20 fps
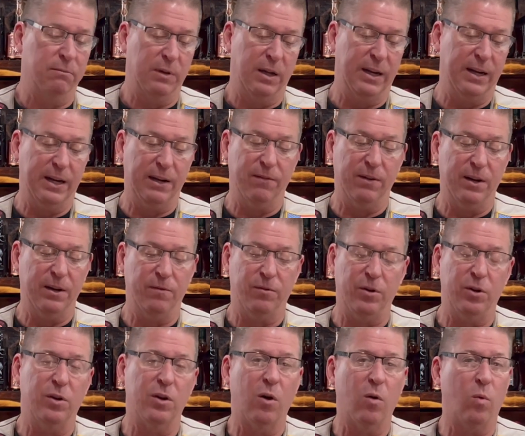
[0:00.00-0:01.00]
And even if you
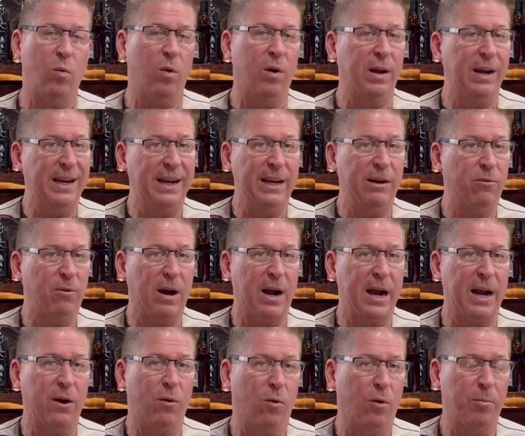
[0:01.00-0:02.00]
don't want any
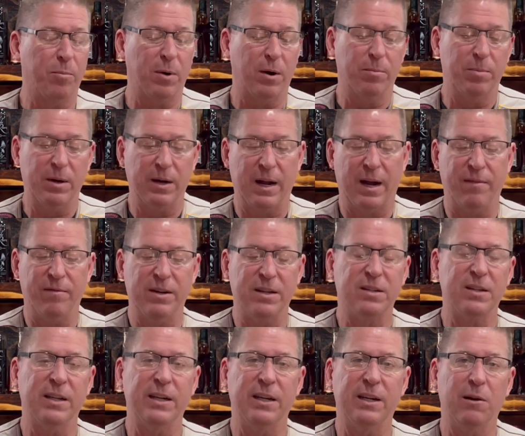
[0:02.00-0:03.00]
rye or bourbon,
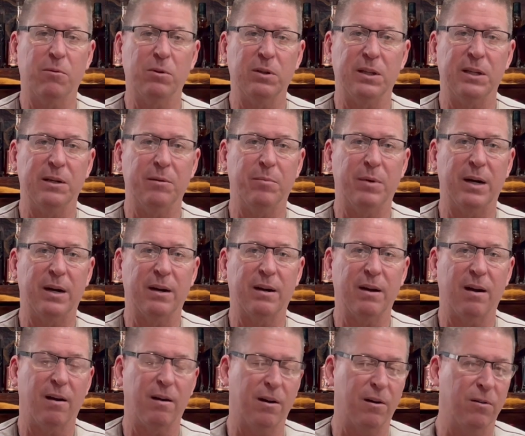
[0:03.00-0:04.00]
obviously go with the
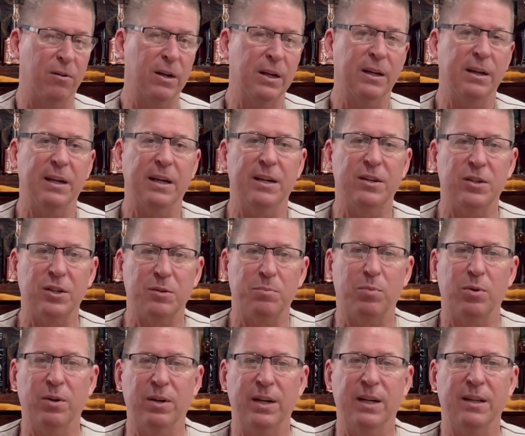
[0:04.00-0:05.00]
Americano and just
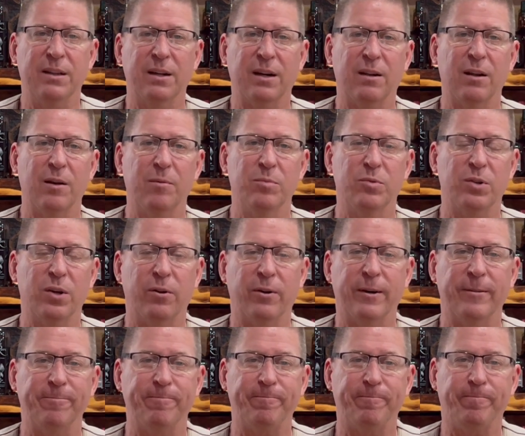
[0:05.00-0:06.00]
put in the club soda.
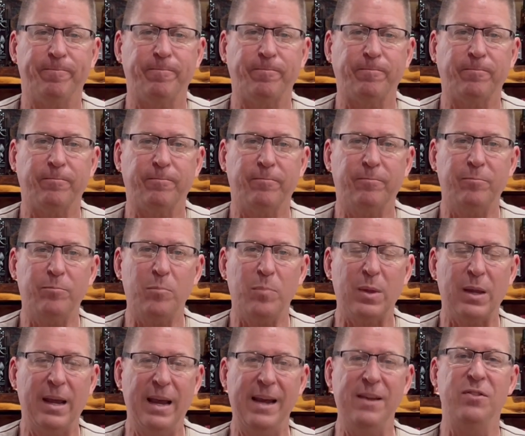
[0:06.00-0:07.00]

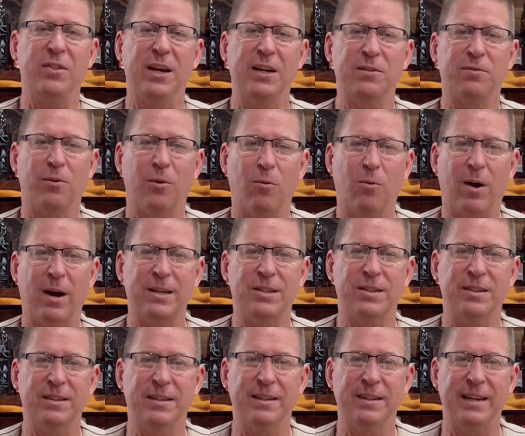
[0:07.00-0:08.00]
Hey, thanks for
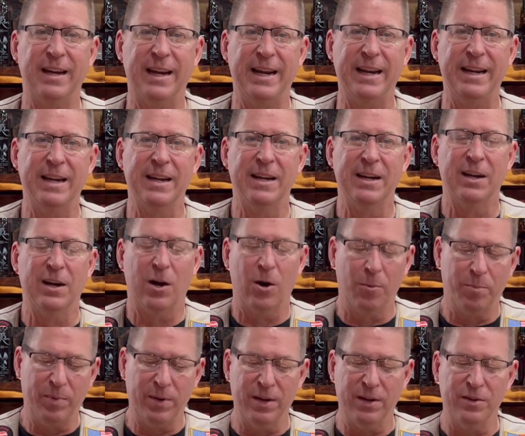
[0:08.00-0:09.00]
watching today.
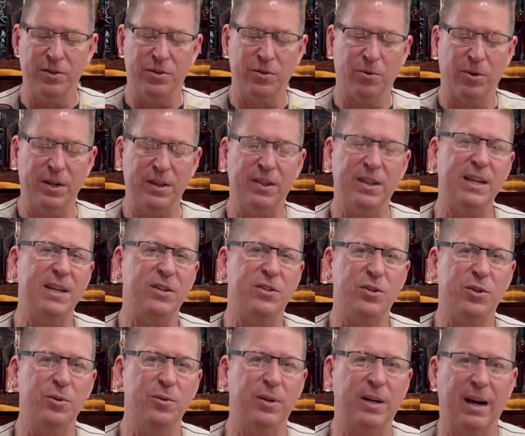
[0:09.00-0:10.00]
Hope you enjoyed these
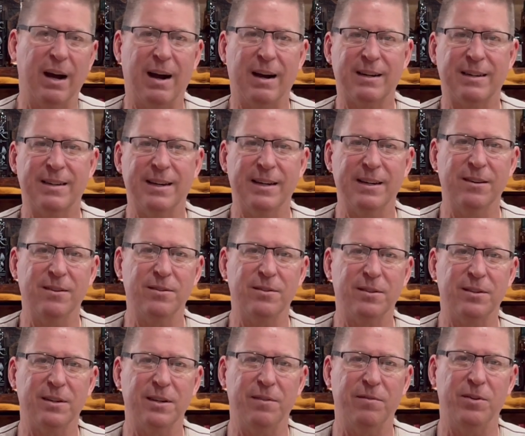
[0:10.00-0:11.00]
two cocktails.
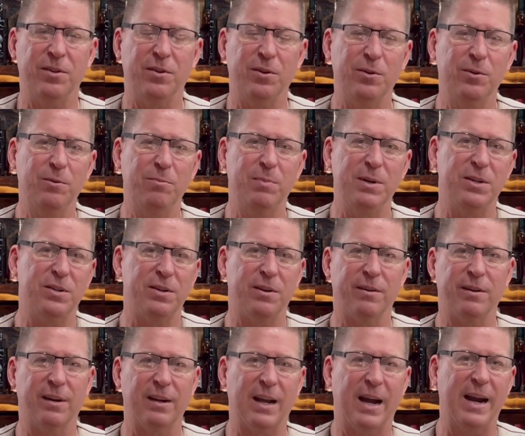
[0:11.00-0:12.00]
If you do, be sure
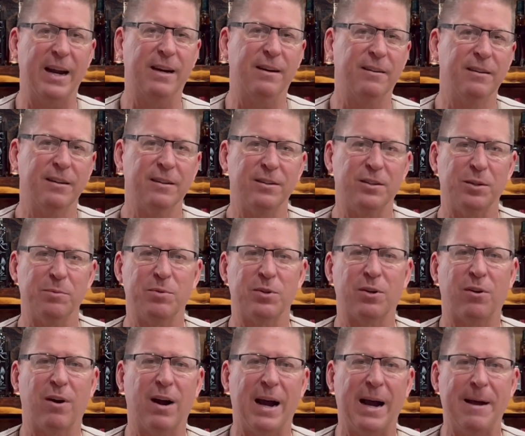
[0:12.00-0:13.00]
to like,
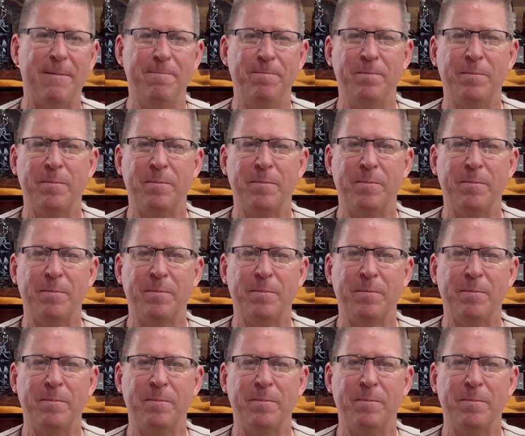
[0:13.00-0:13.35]
subscribe.